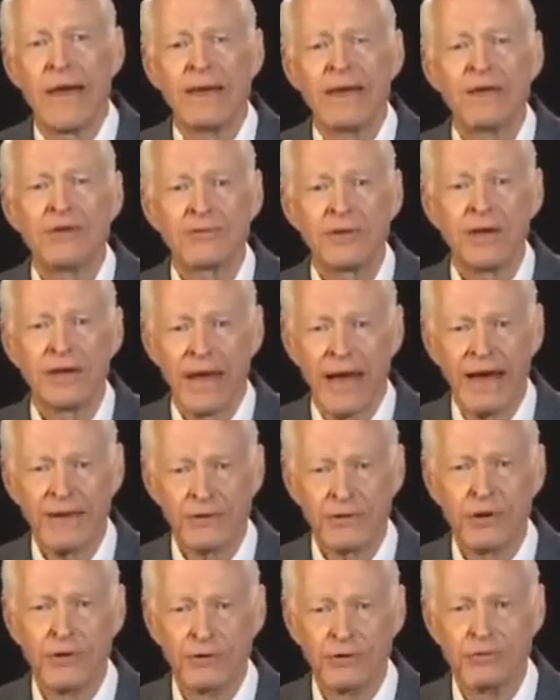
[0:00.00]
And he said,
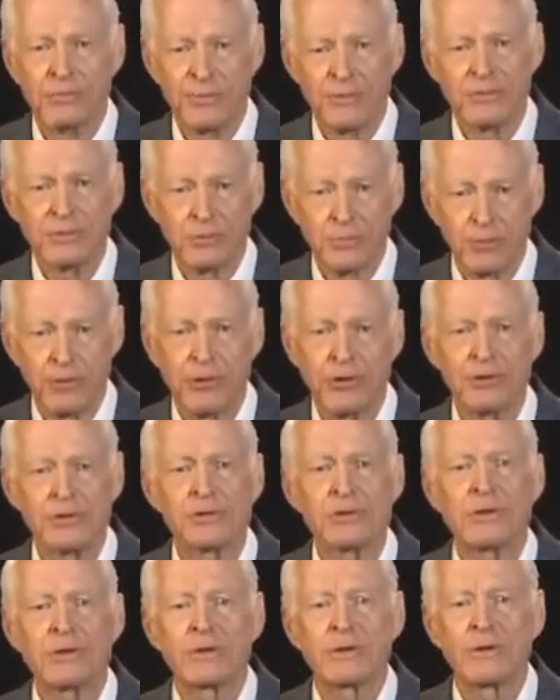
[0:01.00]
I chose Mr.
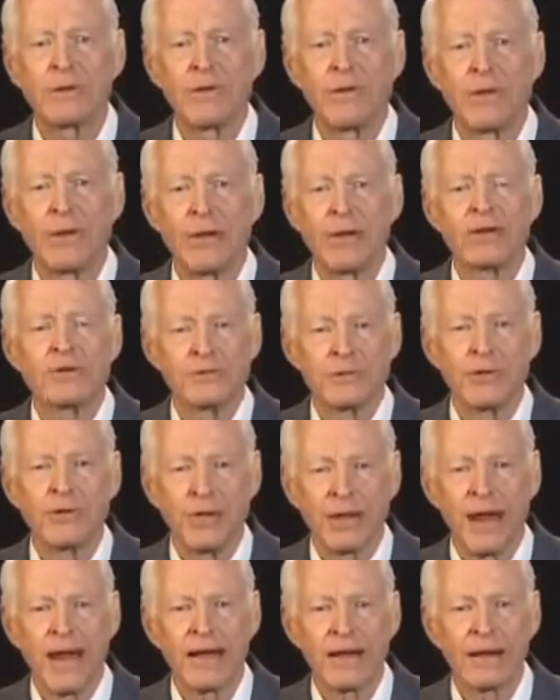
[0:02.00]
Bush
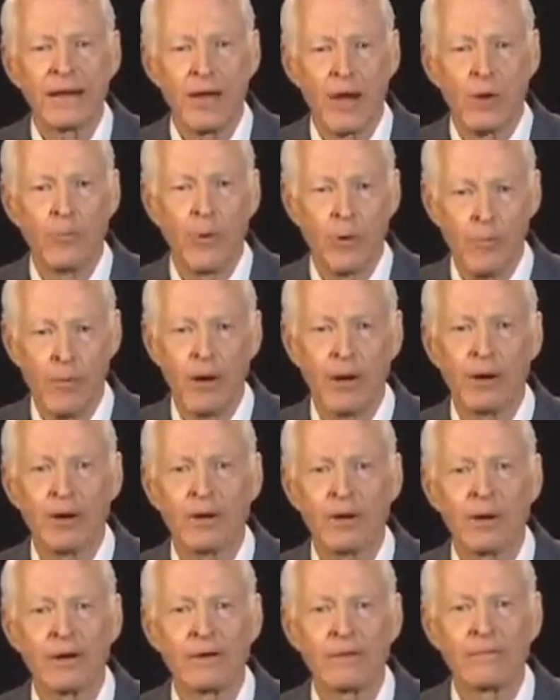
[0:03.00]
so that I could help
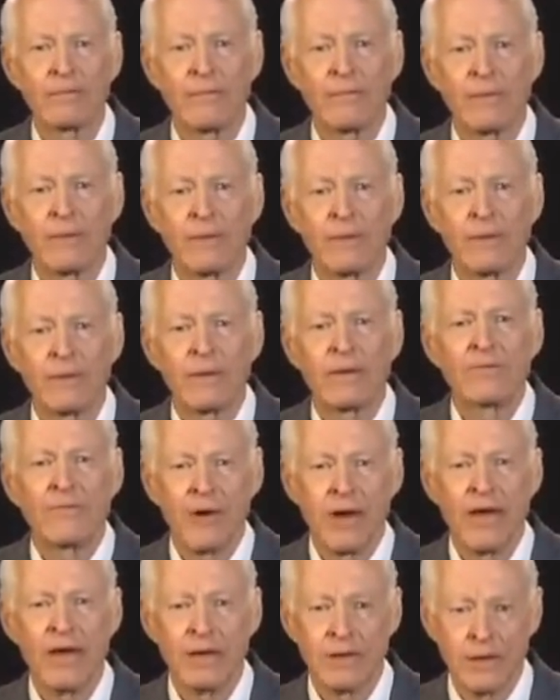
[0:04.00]
America
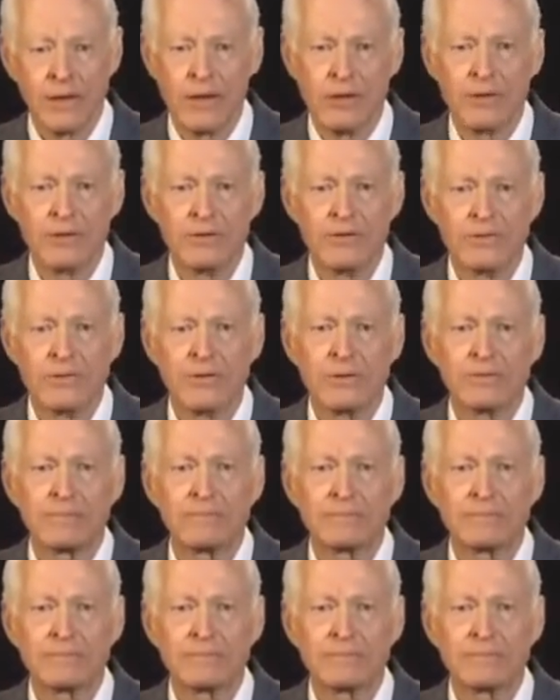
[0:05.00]
for 8 years.